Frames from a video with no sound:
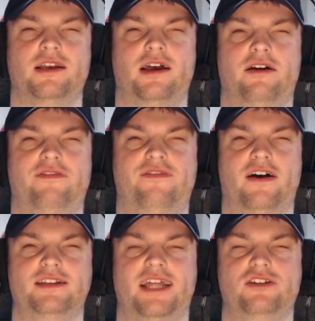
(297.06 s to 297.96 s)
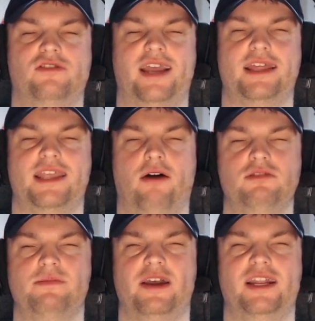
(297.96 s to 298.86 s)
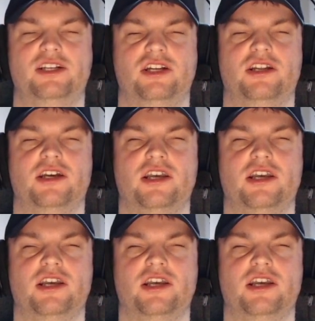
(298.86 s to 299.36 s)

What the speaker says: first entry and the Ultimate Edition,